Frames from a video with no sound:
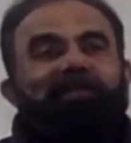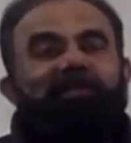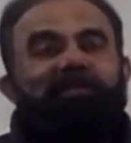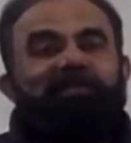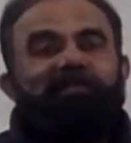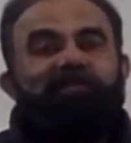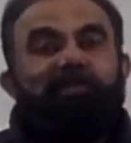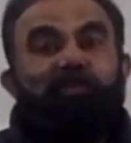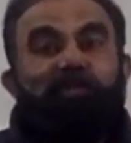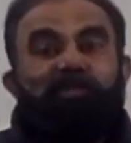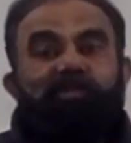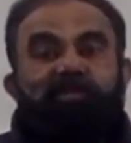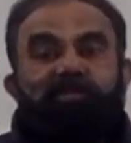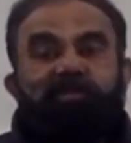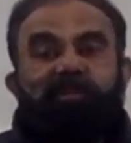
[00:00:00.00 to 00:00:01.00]
someone
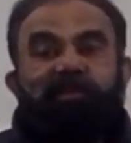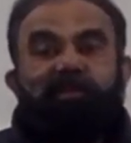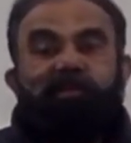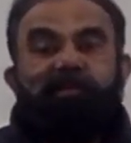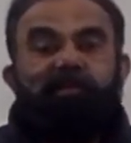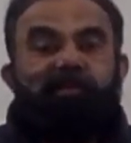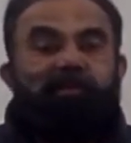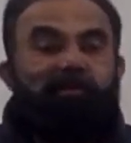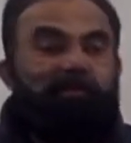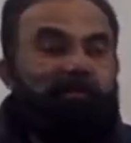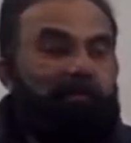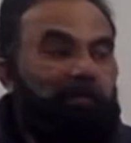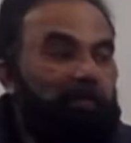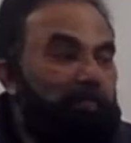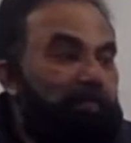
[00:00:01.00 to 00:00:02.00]
just like
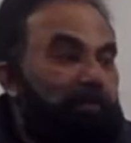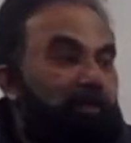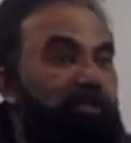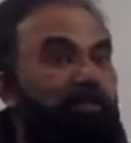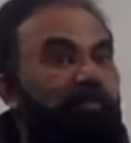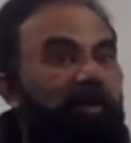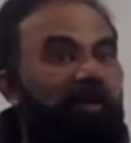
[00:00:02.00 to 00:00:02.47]
brushed my